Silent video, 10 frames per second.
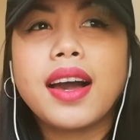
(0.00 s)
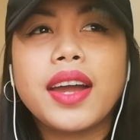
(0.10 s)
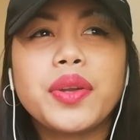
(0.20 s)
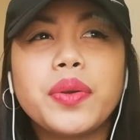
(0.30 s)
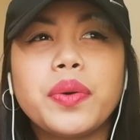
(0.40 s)

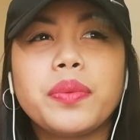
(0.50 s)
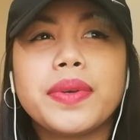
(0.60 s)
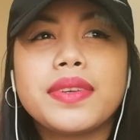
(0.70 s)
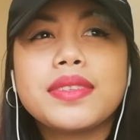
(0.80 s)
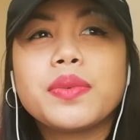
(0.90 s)
I don't know,
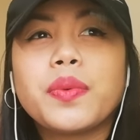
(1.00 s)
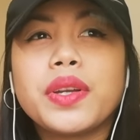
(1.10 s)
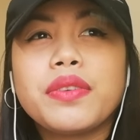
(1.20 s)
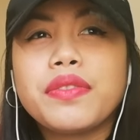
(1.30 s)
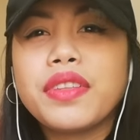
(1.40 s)
because
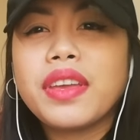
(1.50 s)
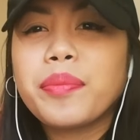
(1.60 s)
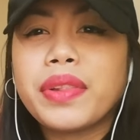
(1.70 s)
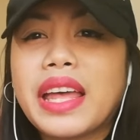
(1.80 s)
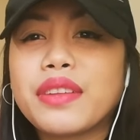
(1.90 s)
one of the
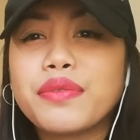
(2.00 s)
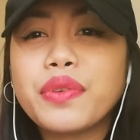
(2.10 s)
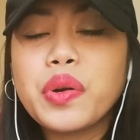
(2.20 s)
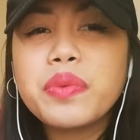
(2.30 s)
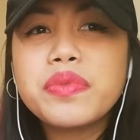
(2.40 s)

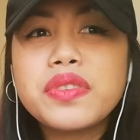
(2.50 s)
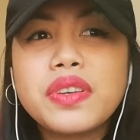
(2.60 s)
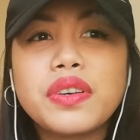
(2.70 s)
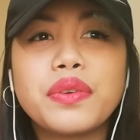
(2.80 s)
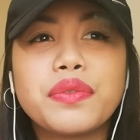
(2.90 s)
platforms
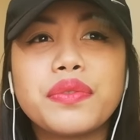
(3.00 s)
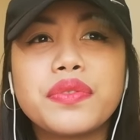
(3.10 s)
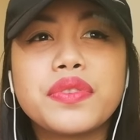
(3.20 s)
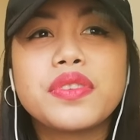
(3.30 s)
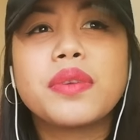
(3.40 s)
of
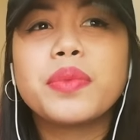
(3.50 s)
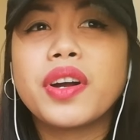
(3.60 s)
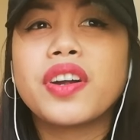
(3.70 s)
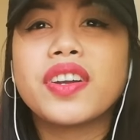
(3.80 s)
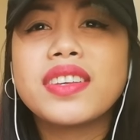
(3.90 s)
some
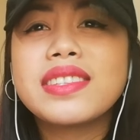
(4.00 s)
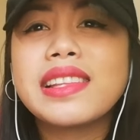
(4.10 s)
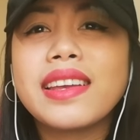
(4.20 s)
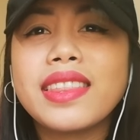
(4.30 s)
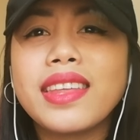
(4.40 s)
artists
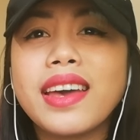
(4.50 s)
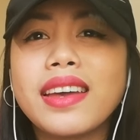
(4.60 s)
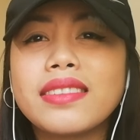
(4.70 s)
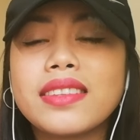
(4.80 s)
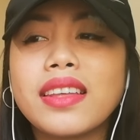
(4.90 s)
like
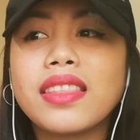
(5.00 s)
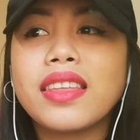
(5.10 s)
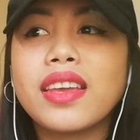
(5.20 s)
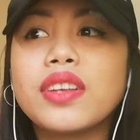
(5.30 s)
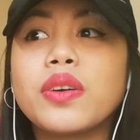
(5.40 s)
that,
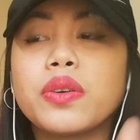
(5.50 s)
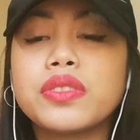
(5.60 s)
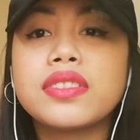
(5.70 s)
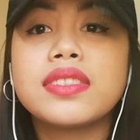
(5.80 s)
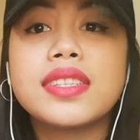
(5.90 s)
they go
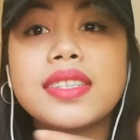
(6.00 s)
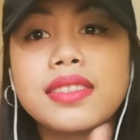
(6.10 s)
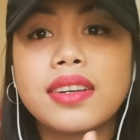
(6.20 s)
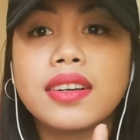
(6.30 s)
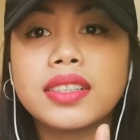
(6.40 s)
to
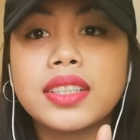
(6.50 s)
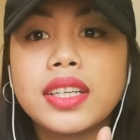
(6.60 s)
TikTok